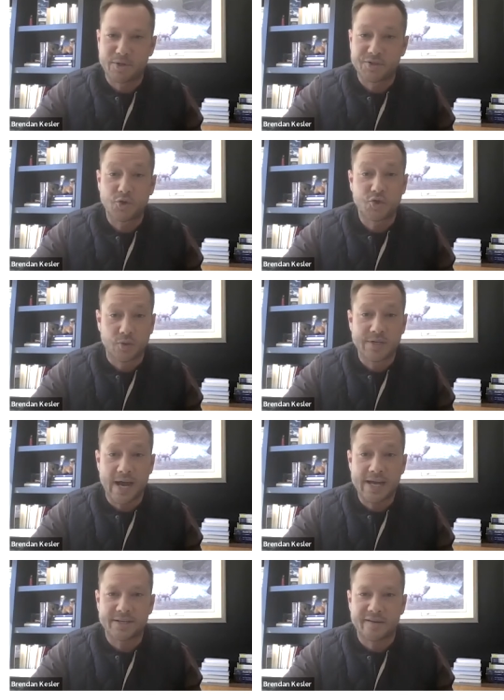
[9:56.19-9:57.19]
And so true
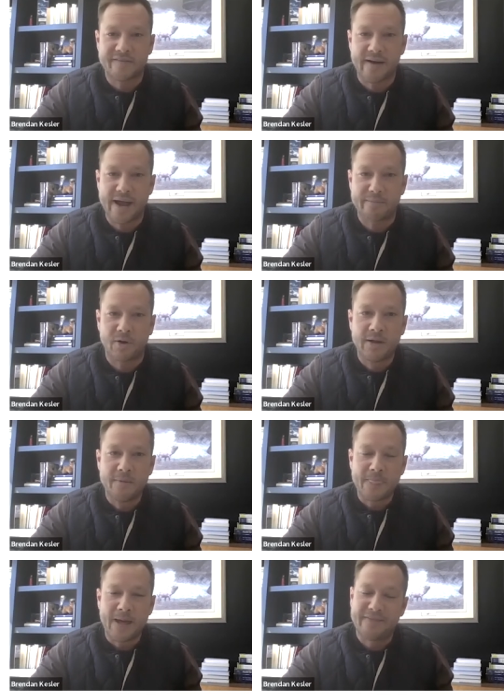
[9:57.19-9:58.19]
dietary fiber,
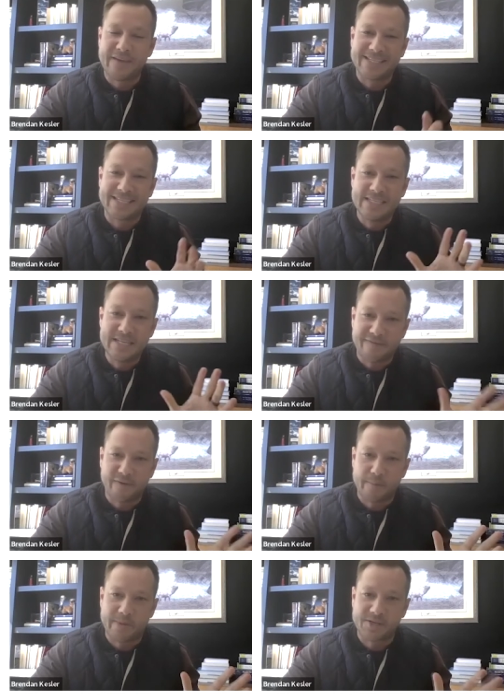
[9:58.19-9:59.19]
I think, is
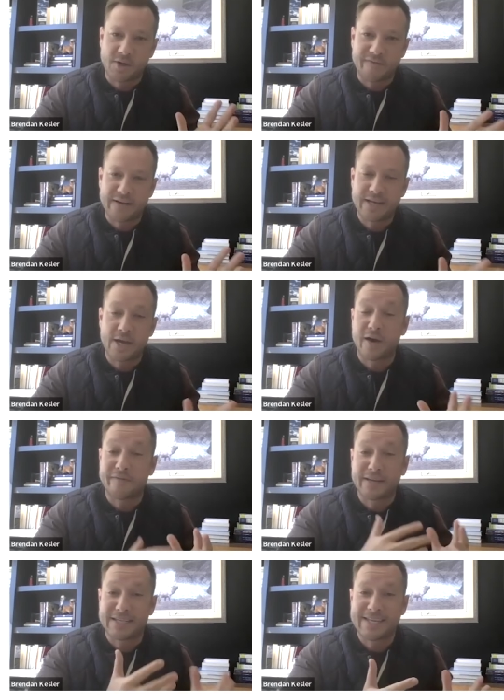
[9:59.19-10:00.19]
different because it
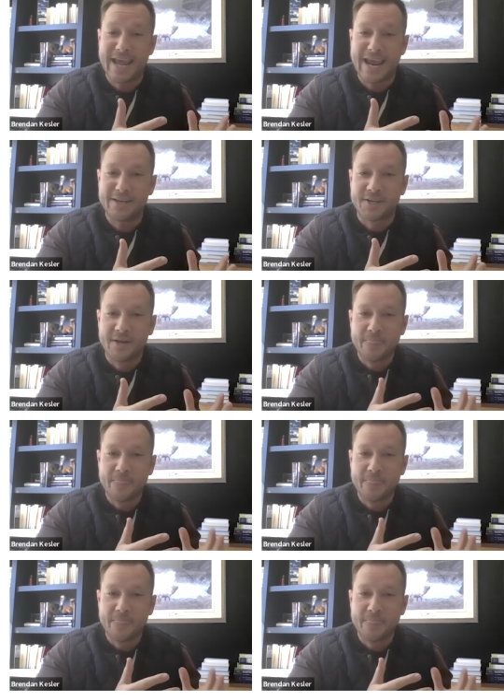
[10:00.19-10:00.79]
often contains